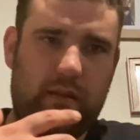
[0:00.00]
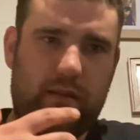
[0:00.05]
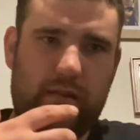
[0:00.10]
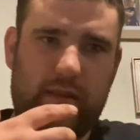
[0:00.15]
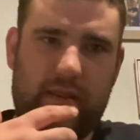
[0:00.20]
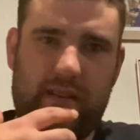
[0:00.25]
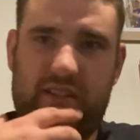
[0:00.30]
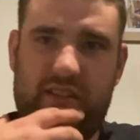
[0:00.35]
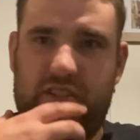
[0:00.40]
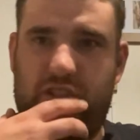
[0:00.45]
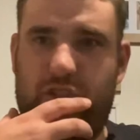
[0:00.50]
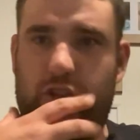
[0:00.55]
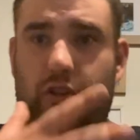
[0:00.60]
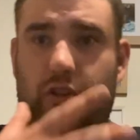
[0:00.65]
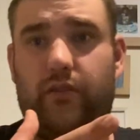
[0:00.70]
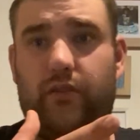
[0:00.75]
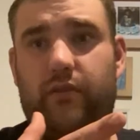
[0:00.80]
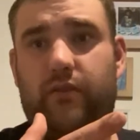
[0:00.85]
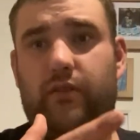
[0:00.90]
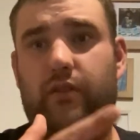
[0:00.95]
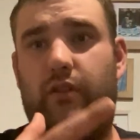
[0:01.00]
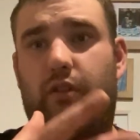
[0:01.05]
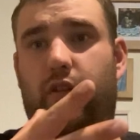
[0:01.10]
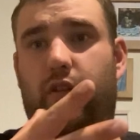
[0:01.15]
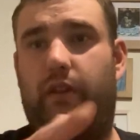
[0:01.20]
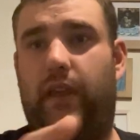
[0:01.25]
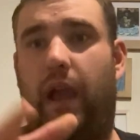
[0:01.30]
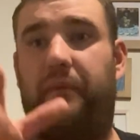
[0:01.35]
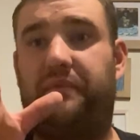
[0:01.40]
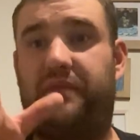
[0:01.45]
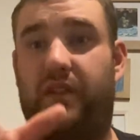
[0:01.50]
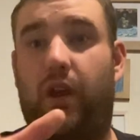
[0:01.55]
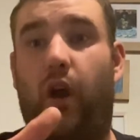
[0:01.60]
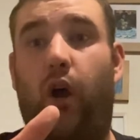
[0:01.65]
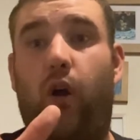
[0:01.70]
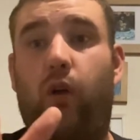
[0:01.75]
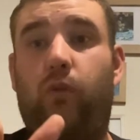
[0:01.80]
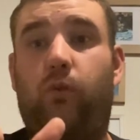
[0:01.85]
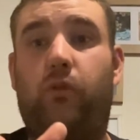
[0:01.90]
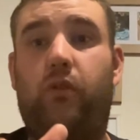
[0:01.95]
the student who comes to
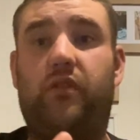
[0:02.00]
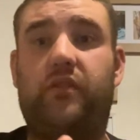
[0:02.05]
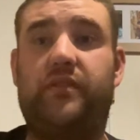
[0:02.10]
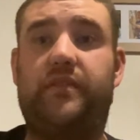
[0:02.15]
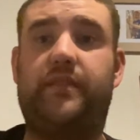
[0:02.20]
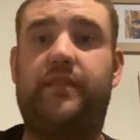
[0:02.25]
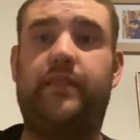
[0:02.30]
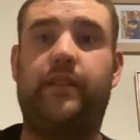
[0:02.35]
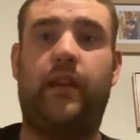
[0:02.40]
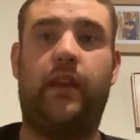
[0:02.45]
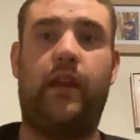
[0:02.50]
Hogwarts